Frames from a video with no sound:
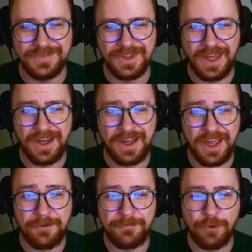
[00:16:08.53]

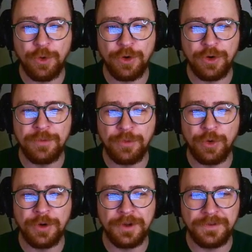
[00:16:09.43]
If 4 or
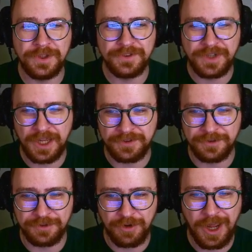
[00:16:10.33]
more of these tests
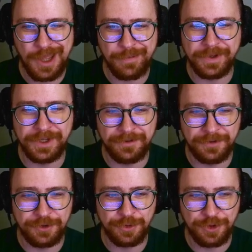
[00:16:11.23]
describe an
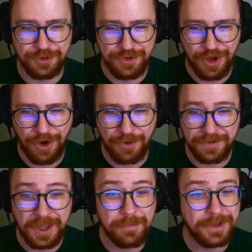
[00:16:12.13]
individual you know,
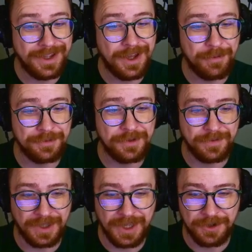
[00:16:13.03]
they have become
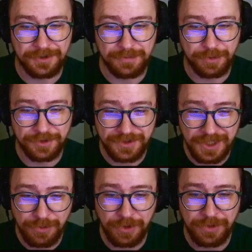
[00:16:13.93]
something else.
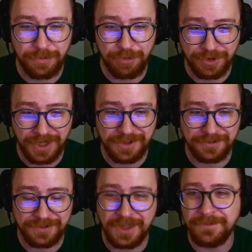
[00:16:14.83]
Proceed with
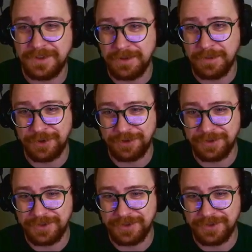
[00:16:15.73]
protective safety measures.